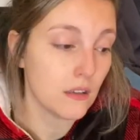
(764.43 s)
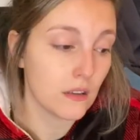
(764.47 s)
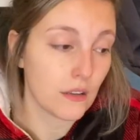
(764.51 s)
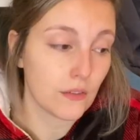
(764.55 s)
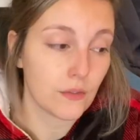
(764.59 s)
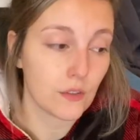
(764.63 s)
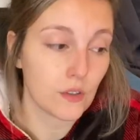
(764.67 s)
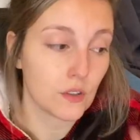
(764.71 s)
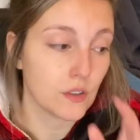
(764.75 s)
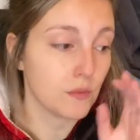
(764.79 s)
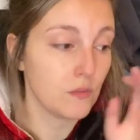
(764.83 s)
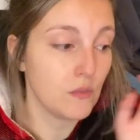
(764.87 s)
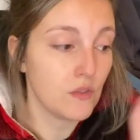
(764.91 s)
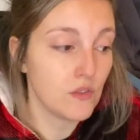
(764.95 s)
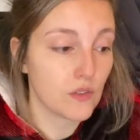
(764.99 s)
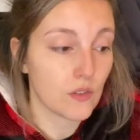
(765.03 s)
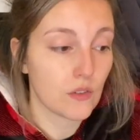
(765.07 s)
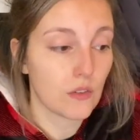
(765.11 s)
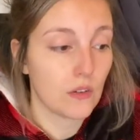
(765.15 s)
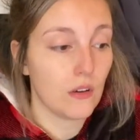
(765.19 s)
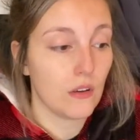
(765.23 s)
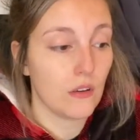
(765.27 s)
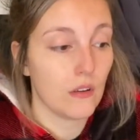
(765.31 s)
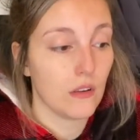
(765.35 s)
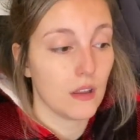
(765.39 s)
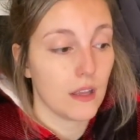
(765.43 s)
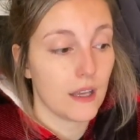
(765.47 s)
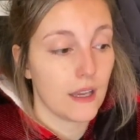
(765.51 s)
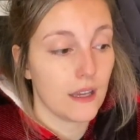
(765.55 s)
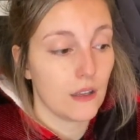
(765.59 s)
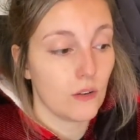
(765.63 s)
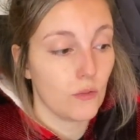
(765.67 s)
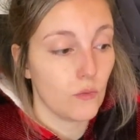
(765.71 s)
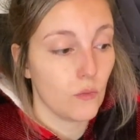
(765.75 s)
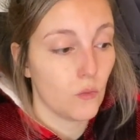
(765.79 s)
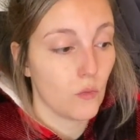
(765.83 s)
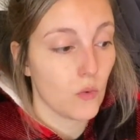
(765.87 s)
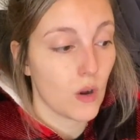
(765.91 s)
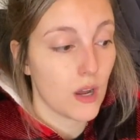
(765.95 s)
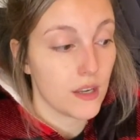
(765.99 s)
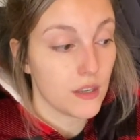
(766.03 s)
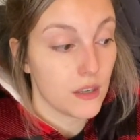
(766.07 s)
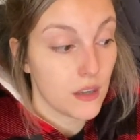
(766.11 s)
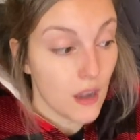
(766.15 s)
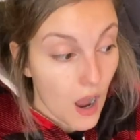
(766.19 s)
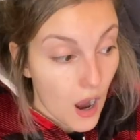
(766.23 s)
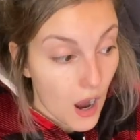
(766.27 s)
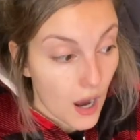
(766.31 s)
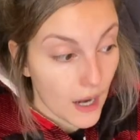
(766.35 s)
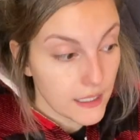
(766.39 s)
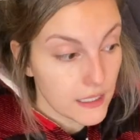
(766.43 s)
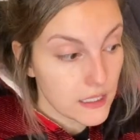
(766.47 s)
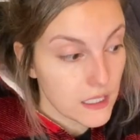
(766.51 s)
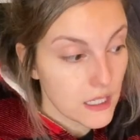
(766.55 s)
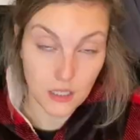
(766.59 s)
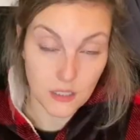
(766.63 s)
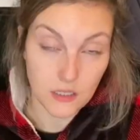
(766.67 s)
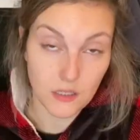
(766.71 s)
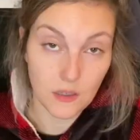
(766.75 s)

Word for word: the first musical and what not.